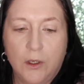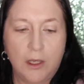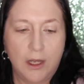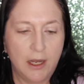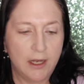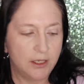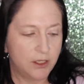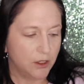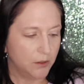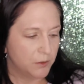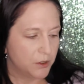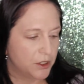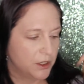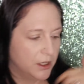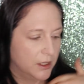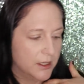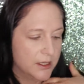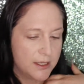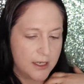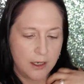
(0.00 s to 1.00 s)
Okay, so I'm just
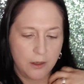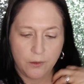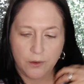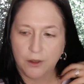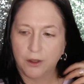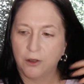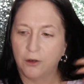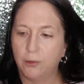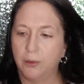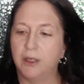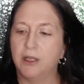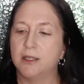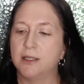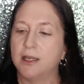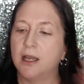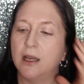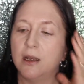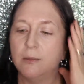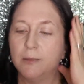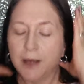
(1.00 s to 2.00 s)
gonna set it with a little bit of
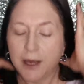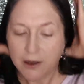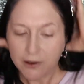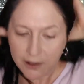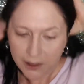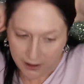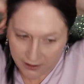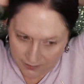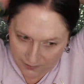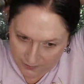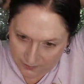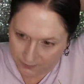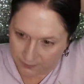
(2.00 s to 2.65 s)
setting powder.